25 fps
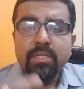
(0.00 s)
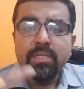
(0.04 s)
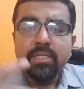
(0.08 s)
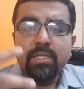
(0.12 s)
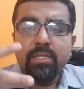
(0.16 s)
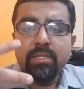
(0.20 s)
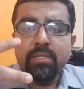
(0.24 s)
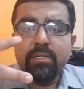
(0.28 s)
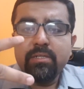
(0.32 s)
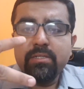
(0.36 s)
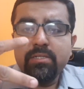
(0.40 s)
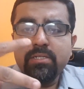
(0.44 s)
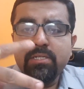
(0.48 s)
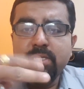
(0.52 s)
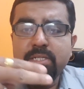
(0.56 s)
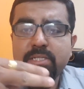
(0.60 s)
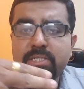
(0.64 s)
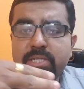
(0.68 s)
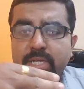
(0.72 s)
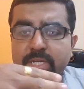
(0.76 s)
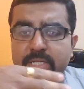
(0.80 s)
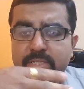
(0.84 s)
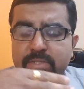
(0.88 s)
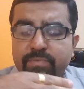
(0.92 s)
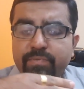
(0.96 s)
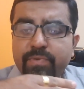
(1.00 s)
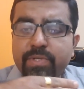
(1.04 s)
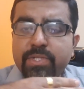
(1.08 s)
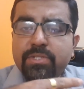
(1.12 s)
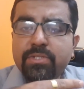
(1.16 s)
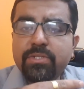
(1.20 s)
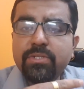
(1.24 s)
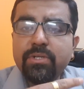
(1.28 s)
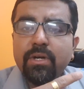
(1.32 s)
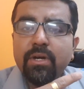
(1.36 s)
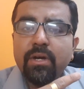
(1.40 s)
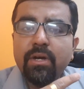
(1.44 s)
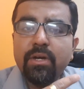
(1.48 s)
the scissors
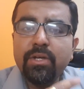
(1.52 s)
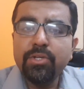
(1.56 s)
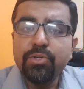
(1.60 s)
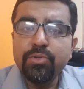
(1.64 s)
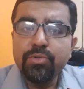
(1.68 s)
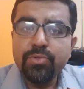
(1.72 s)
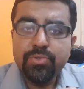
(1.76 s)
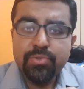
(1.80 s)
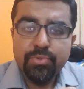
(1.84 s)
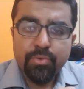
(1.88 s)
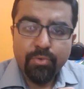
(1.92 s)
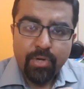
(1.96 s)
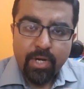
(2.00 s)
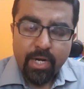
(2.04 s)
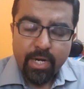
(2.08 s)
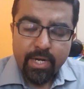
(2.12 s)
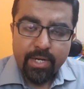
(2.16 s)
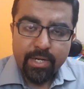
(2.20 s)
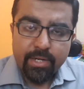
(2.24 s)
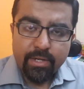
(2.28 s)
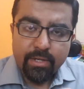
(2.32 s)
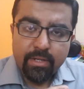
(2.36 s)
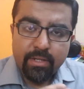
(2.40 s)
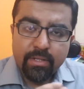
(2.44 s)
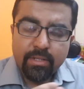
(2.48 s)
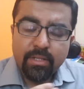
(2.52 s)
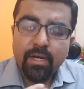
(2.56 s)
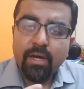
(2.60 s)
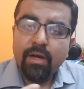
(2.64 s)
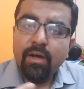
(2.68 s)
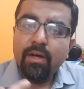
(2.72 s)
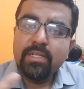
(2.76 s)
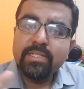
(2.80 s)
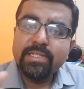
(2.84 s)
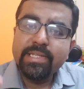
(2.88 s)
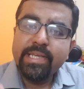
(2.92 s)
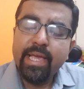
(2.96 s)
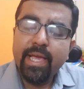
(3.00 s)
which used to cut
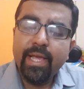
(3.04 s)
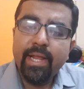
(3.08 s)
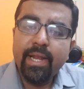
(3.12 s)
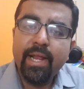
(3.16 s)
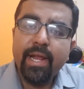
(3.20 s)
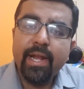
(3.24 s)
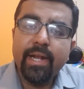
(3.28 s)
the skin,